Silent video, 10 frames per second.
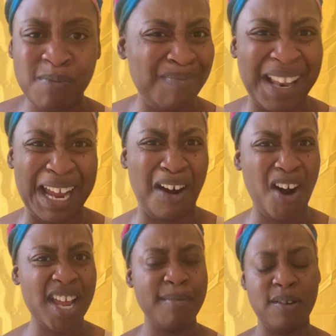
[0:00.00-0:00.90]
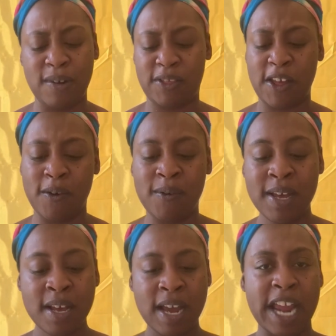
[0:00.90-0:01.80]
like, argument with you,
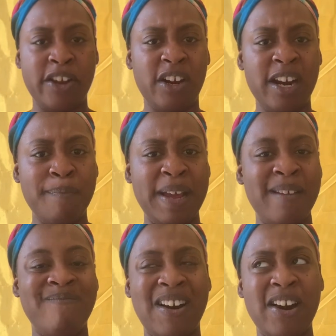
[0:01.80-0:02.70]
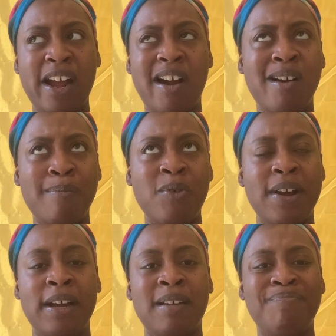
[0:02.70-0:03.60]
and you're going to be very humble
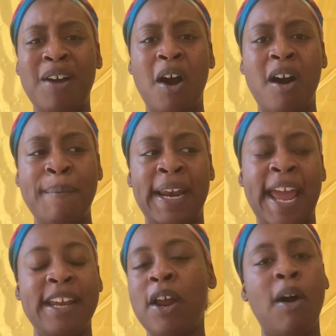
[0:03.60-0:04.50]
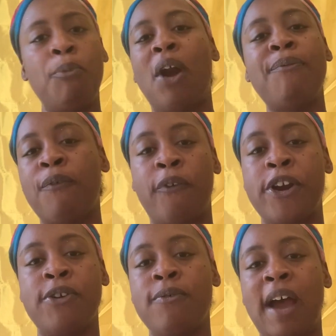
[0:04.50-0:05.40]
and calm and like, no, I'm grateful for
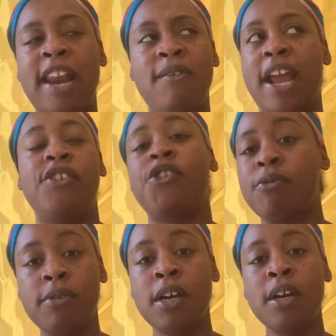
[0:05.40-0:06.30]
you. I don't hate you.